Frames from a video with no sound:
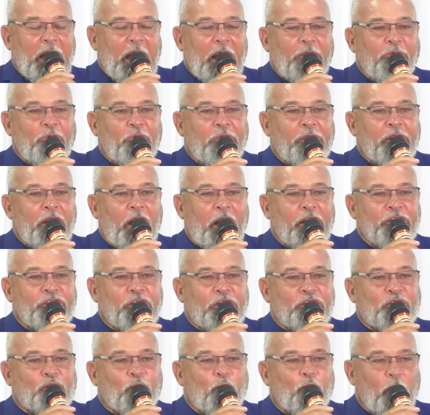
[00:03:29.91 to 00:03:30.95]
And we will not
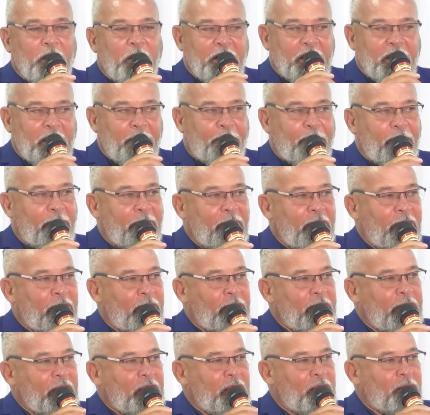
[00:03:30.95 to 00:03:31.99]
just win the Premier
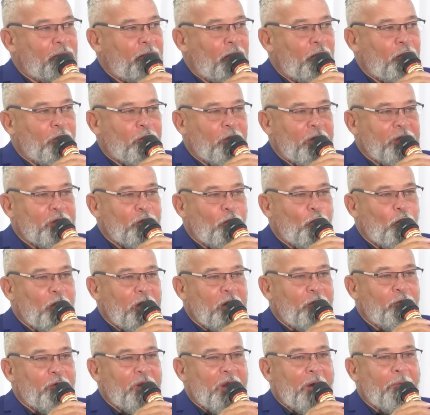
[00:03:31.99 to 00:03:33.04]
League, but we're going to win
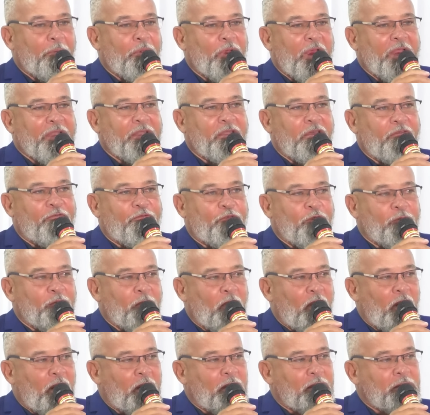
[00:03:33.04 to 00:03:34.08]
it with a brand of
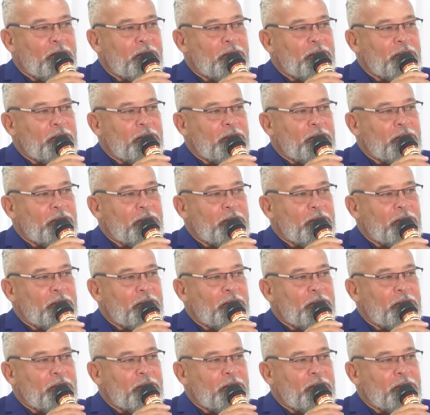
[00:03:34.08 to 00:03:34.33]
football